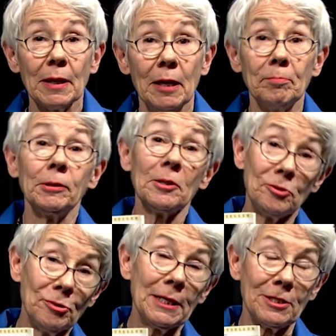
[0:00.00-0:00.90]
And plus
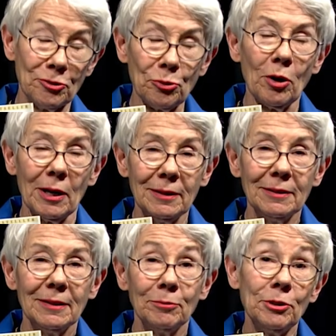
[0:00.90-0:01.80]
you get to draw,
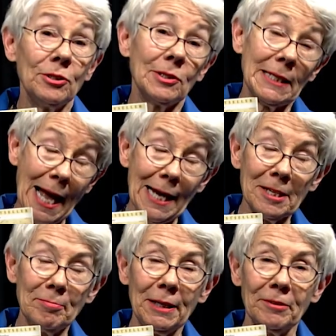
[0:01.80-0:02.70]
which is an
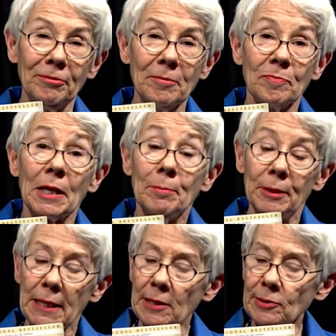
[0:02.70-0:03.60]
added benefit.
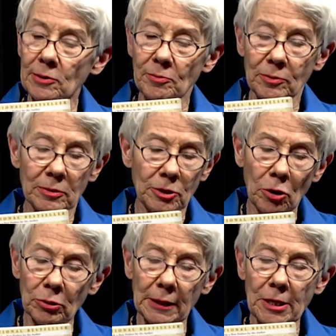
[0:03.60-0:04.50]
But his is
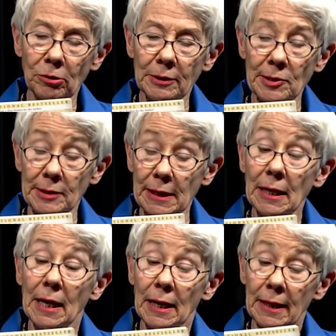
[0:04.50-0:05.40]
totally holistic.
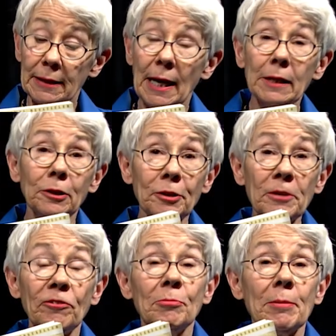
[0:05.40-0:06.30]
And I learned
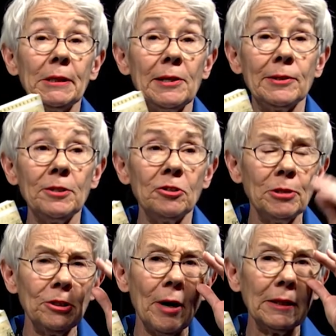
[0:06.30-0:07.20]
from him, and I said to him,
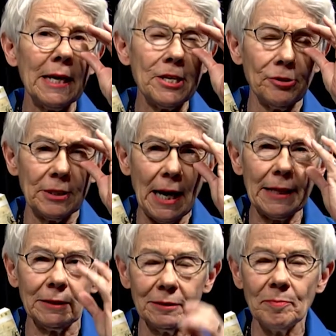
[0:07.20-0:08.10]
you know, I like your
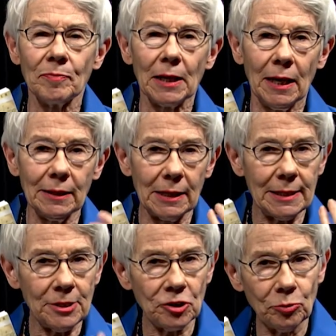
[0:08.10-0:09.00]
title, and I
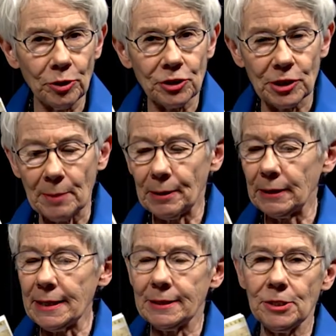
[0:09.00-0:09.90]
teach a workshop. I'd
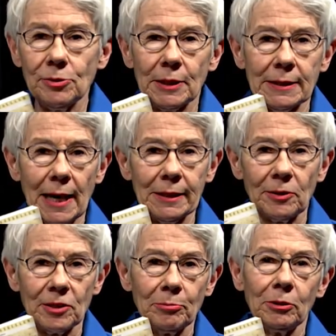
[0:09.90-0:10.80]
like to use a title
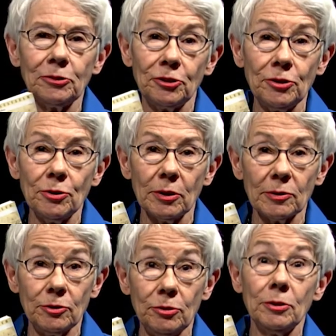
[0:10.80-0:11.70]
similar to yours.
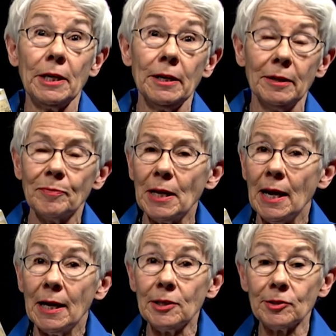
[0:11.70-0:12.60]
Do you care?
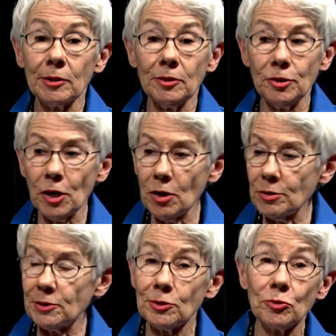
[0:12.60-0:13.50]
He said, no,
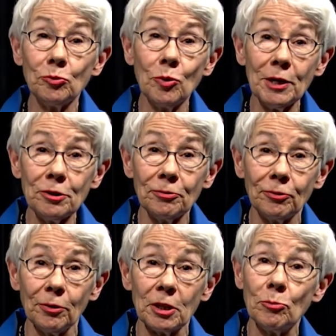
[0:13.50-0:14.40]
this is
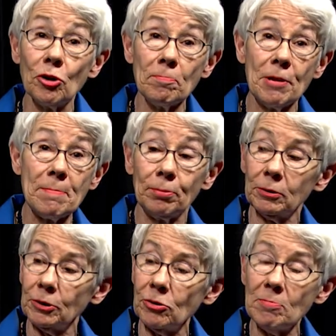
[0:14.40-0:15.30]
wonderful. The more people
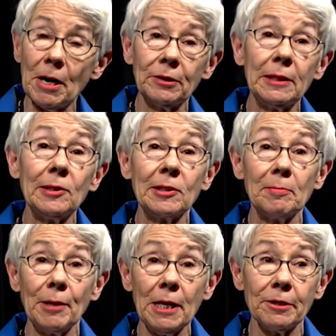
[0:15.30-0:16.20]
know about this, the
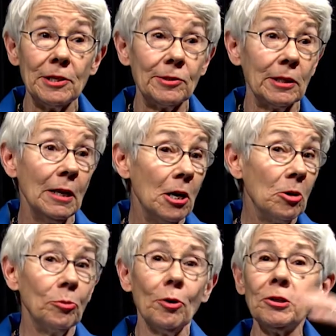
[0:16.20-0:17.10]
better. He said,
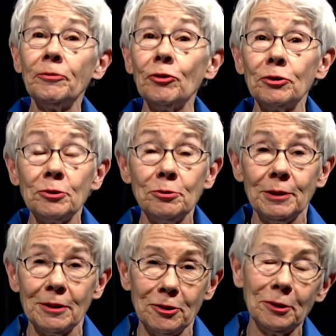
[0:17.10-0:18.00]
buona
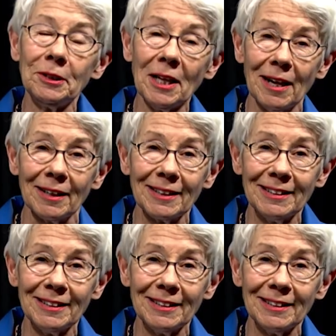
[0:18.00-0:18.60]
fortuna, good luck.